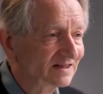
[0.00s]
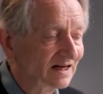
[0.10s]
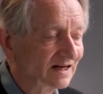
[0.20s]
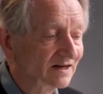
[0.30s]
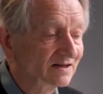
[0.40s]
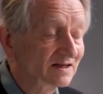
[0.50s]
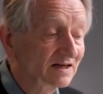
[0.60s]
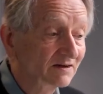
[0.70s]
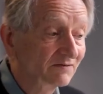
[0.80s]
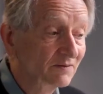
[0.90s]
And I
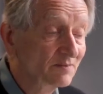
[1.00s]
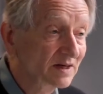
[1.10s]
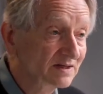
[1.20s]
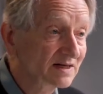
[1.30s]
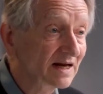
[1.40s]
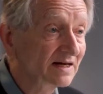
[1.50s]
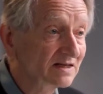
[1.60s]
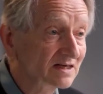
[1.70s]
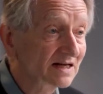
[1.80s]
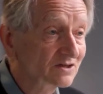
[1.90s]
think for mundane
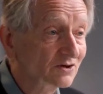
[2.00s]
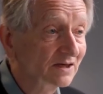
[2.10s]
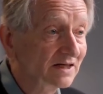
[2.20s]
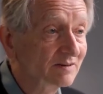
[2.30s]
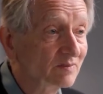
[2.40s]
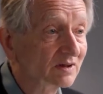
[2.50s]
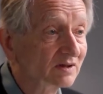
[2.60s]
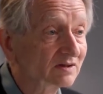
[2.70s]
intellectual labor,